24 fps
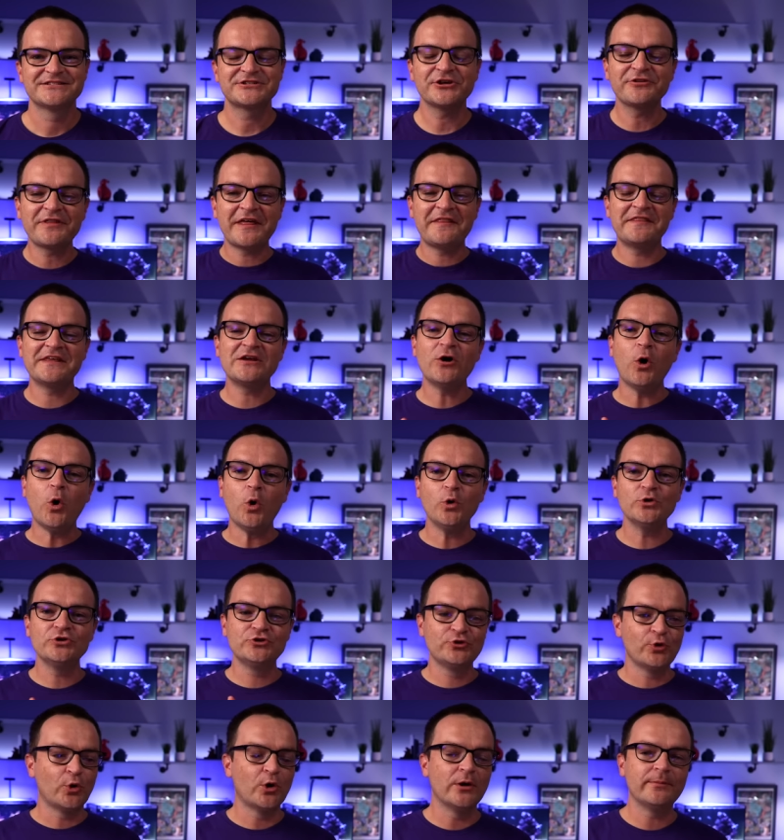So then the
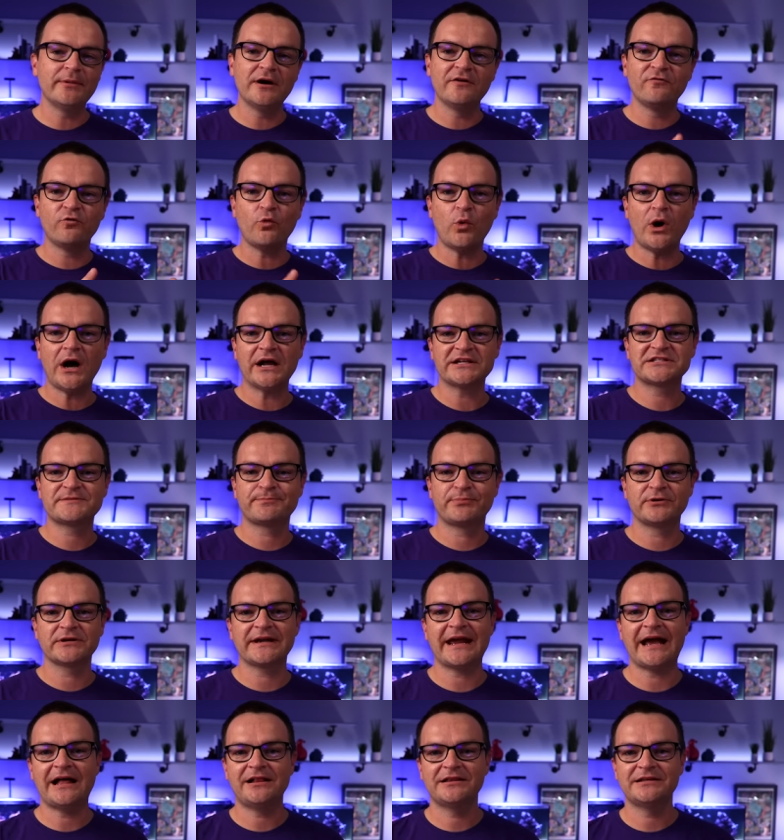old norm of watts per
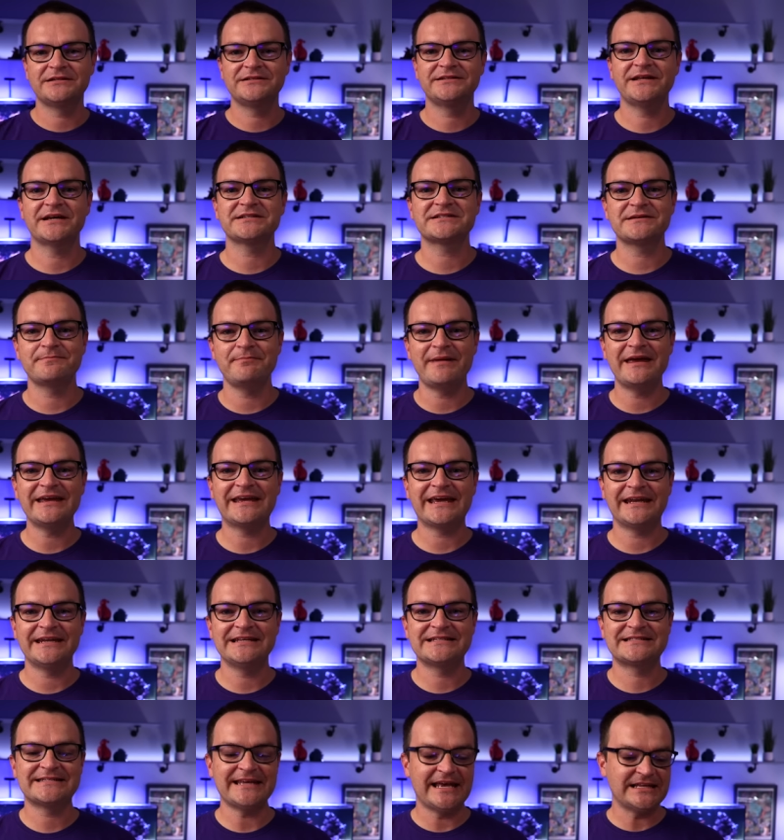gallon doesn't make
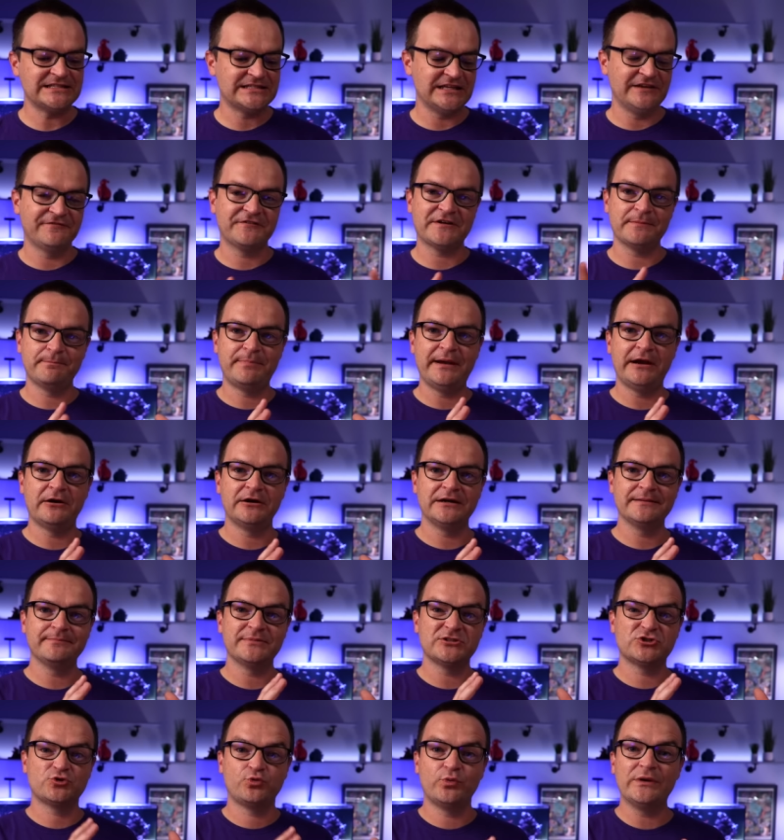any sense if comparing
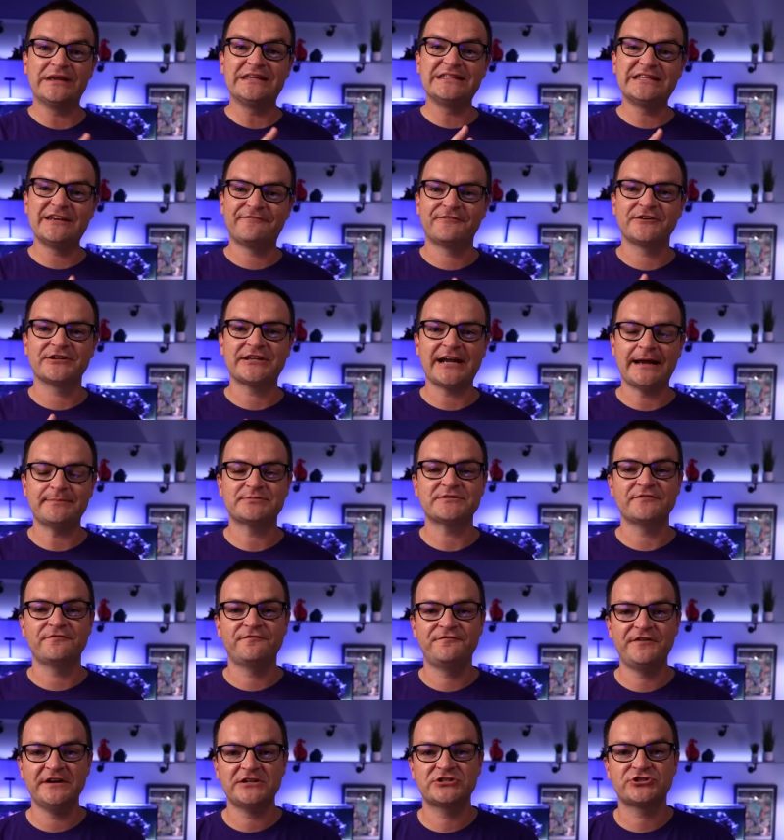between different types of
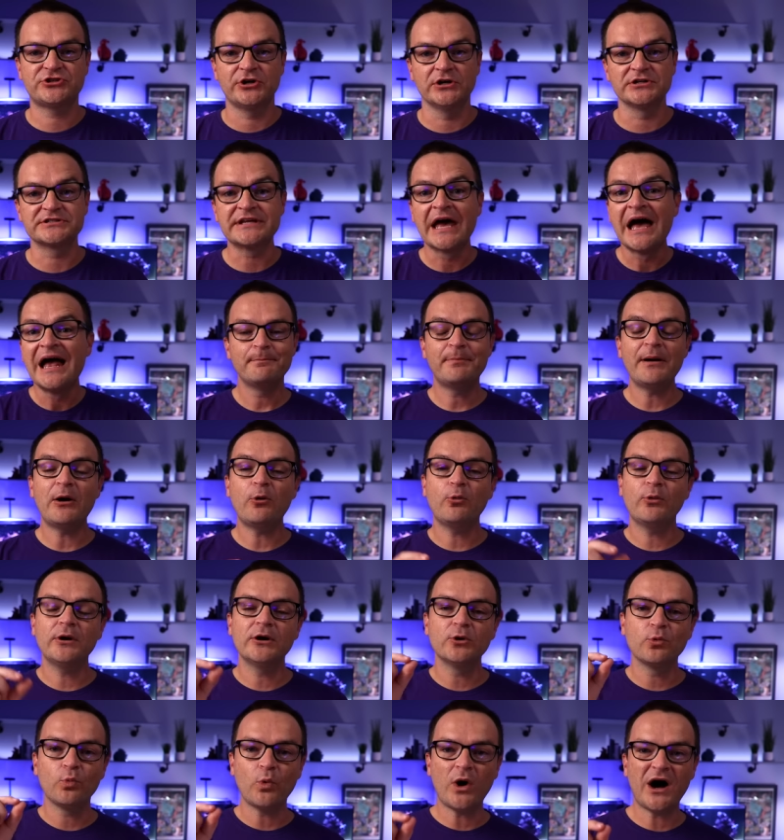fixtures, but
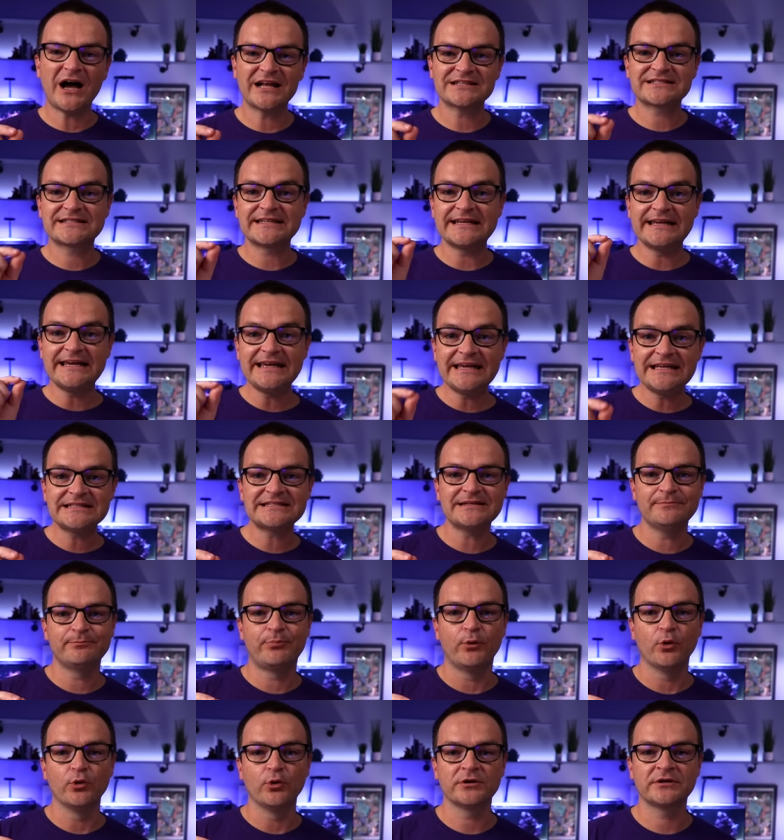where watts is
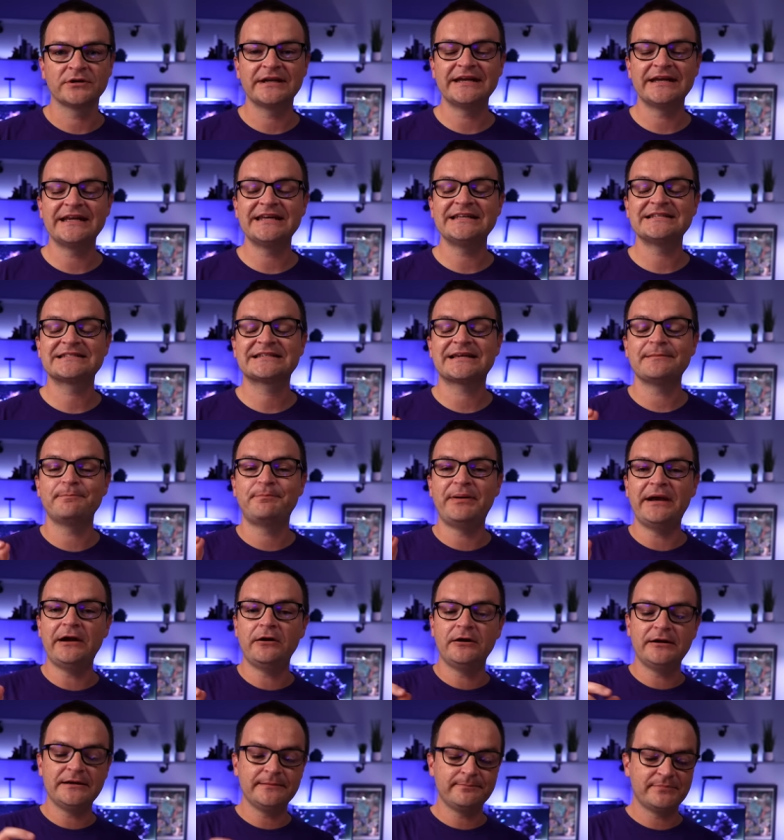important is
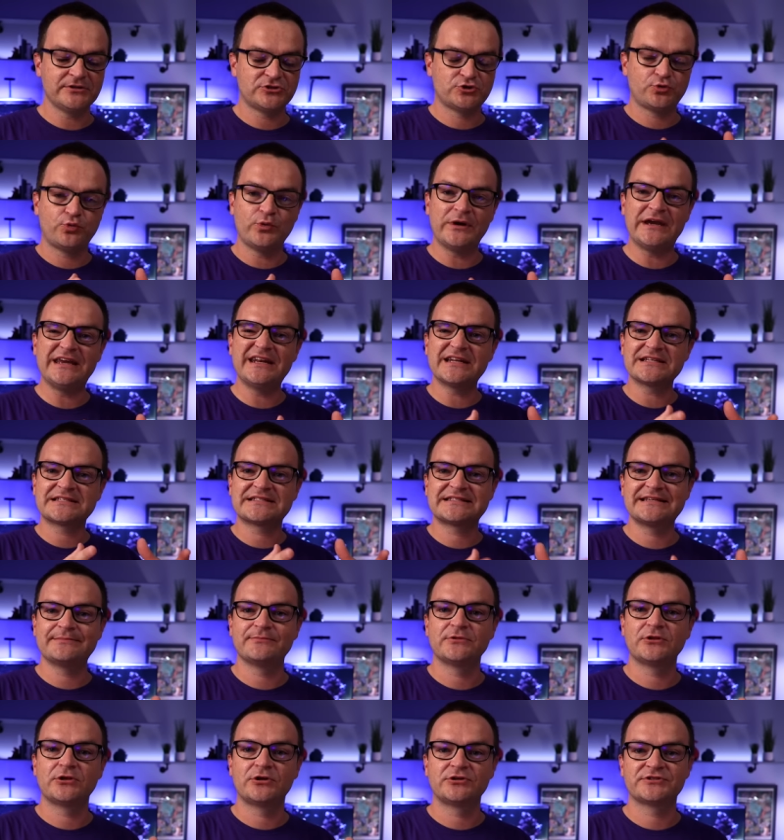comparing between a
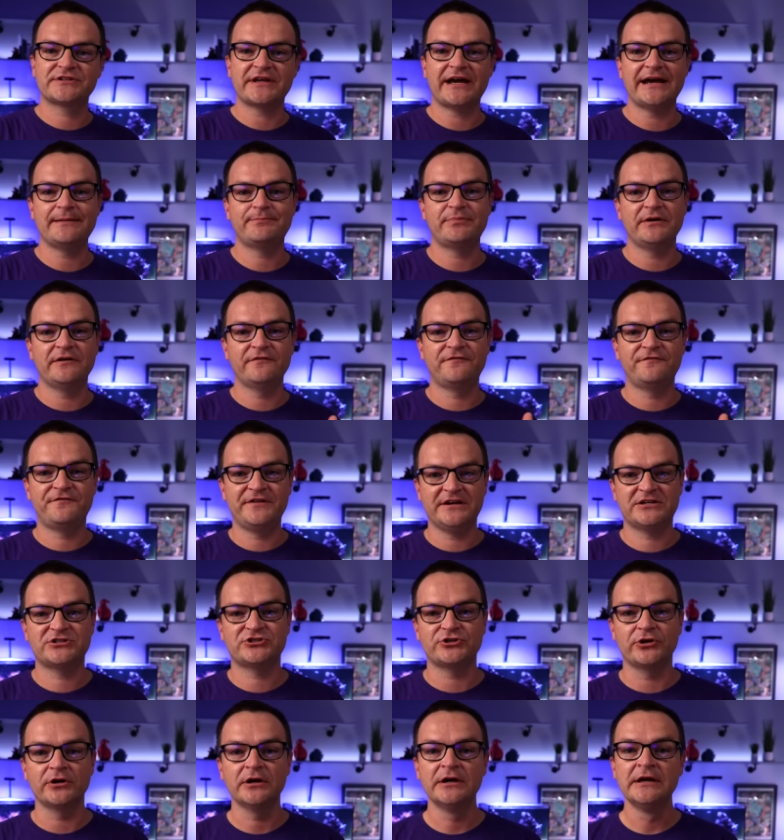similar type of
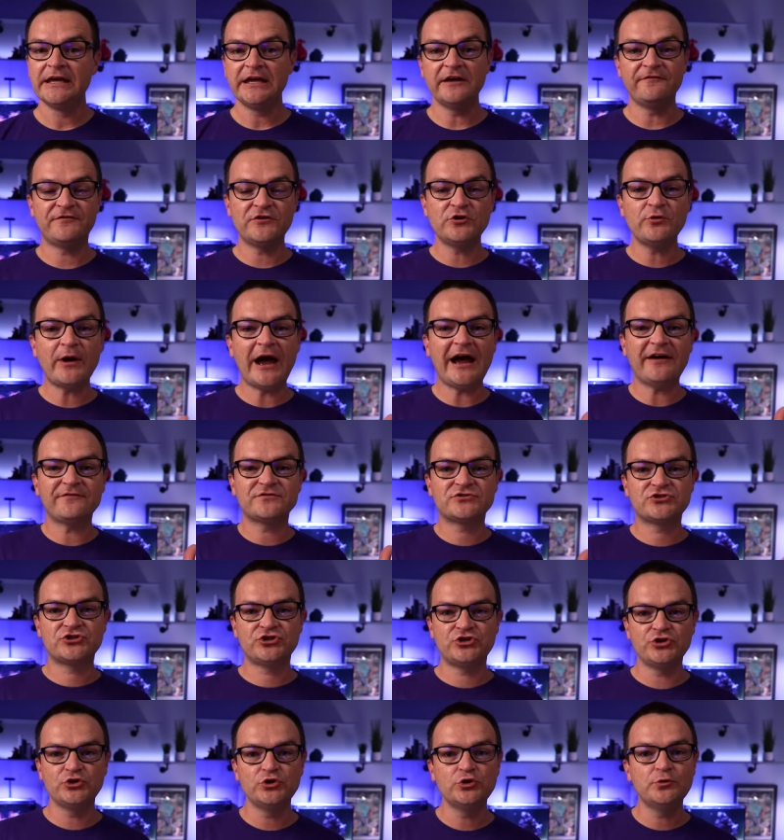fixture. If you have
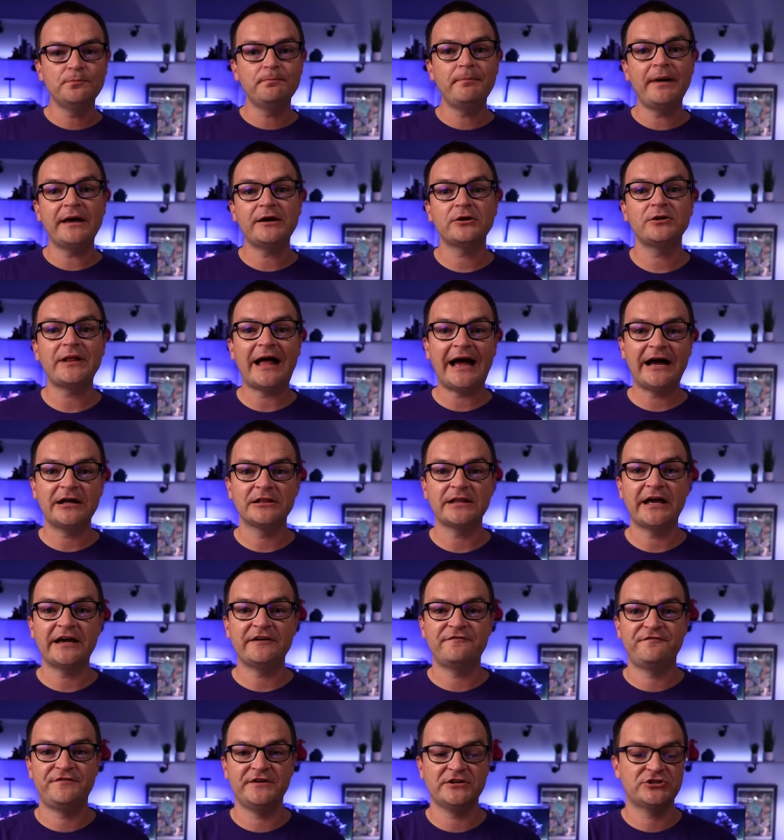two metal
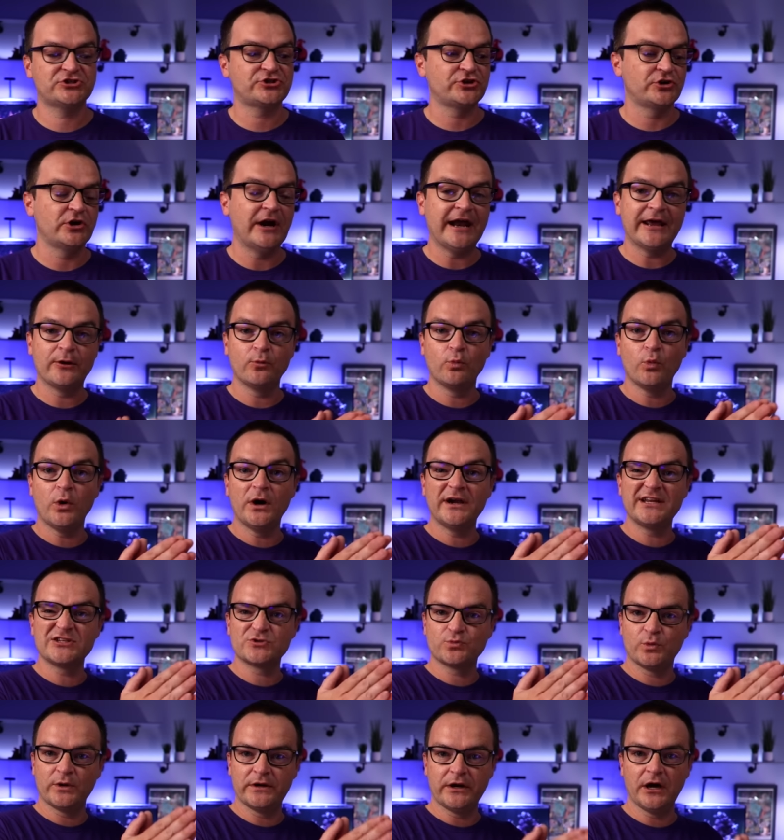halide fixtures and one
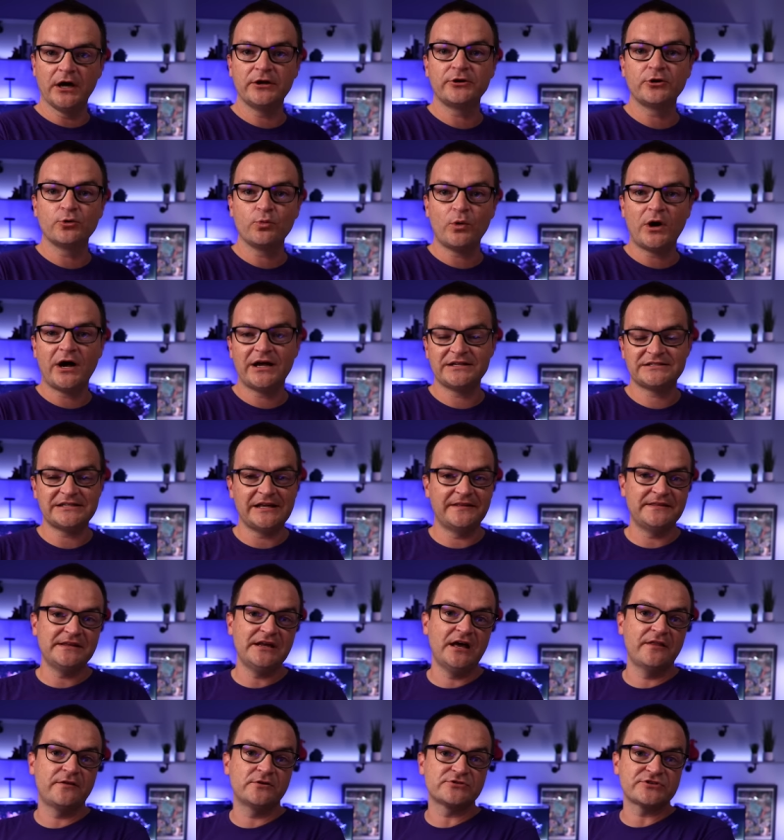is 100 watts and
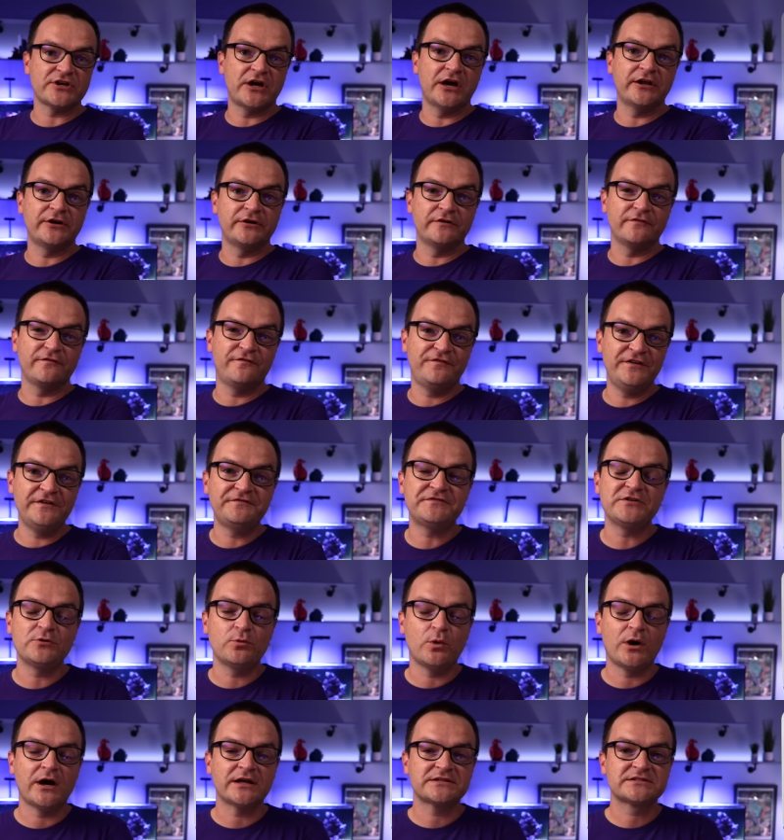the other is 150
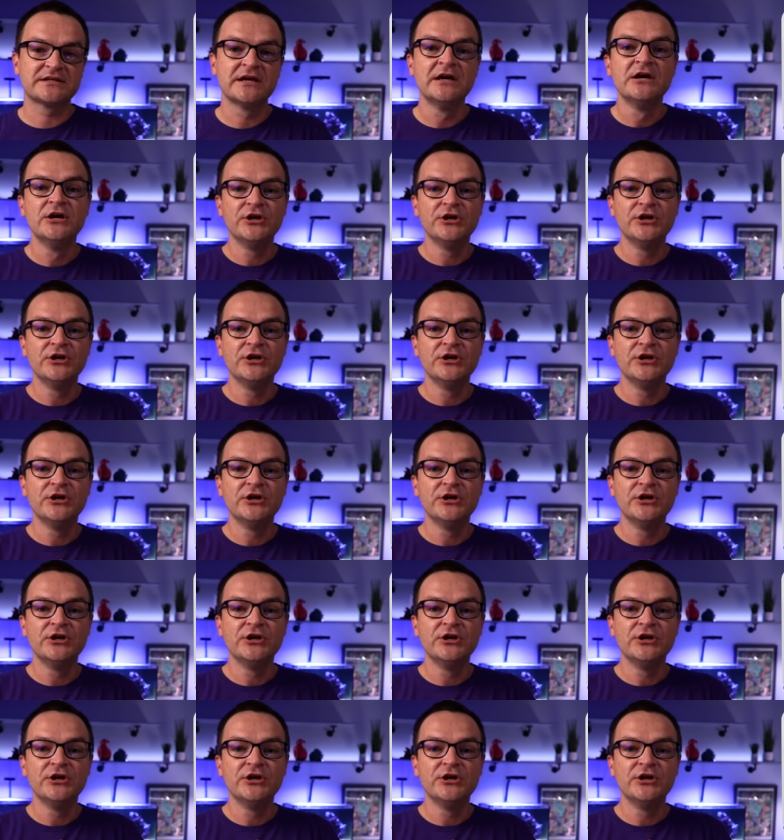watts,